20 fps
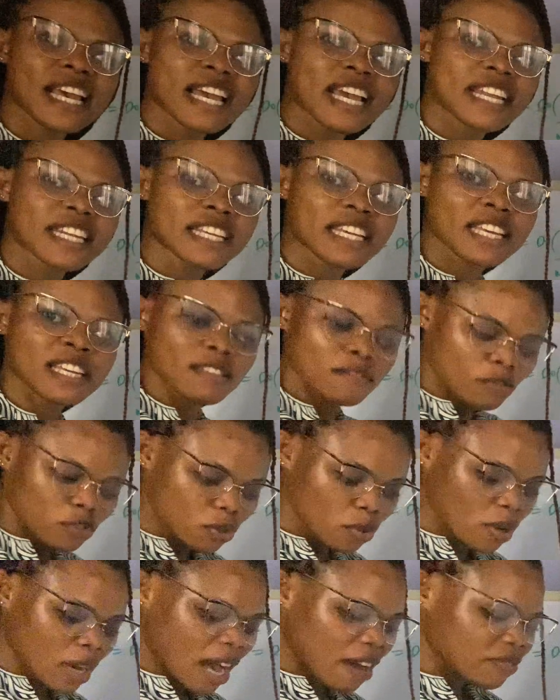earning,
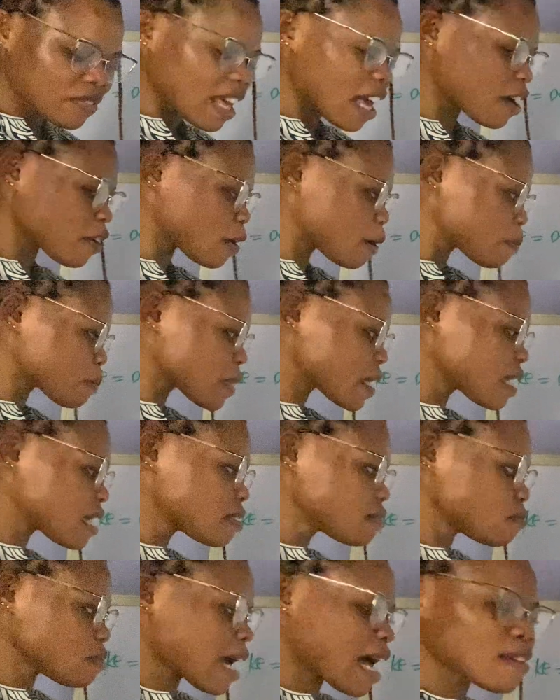after a company
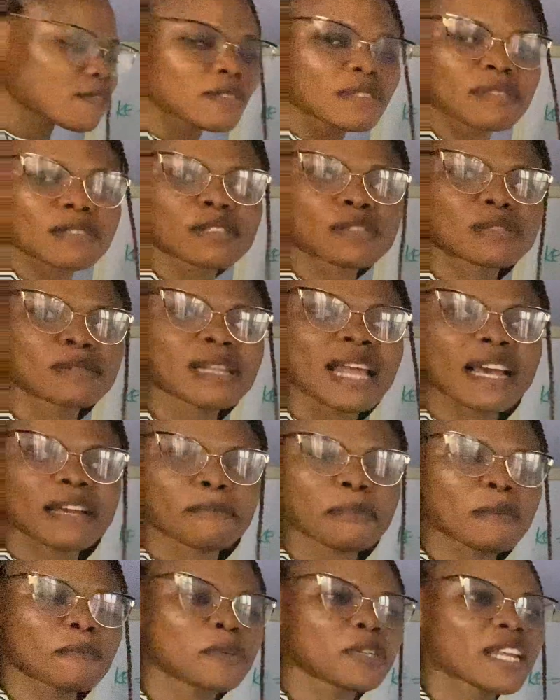is like
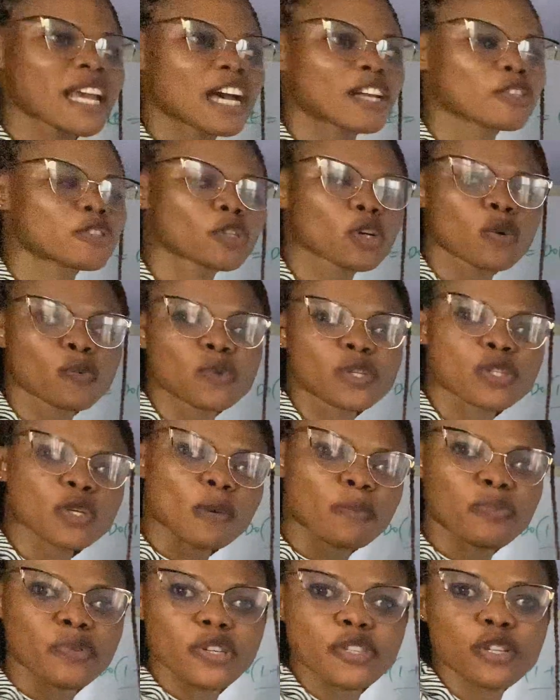maybe they are done with
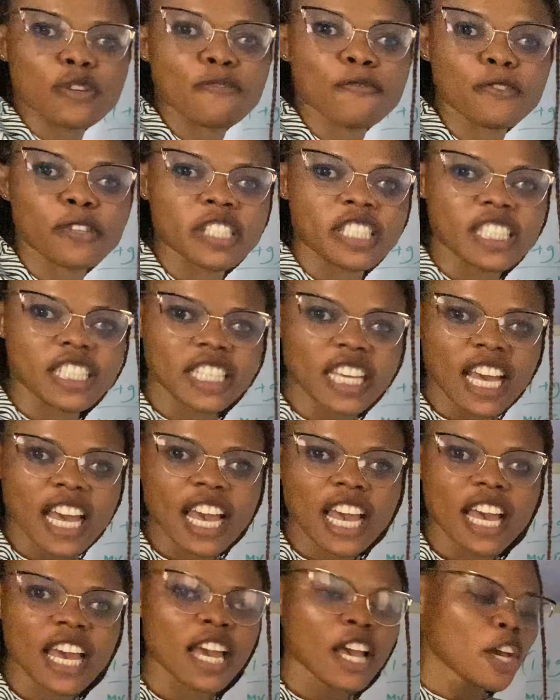operation for the
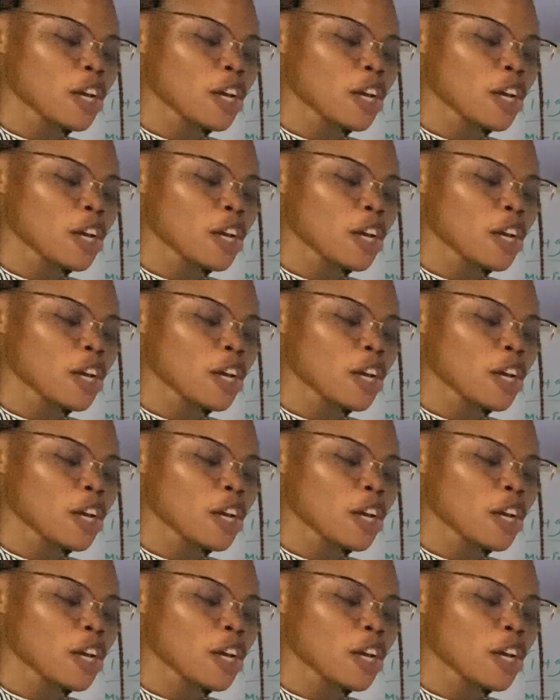year,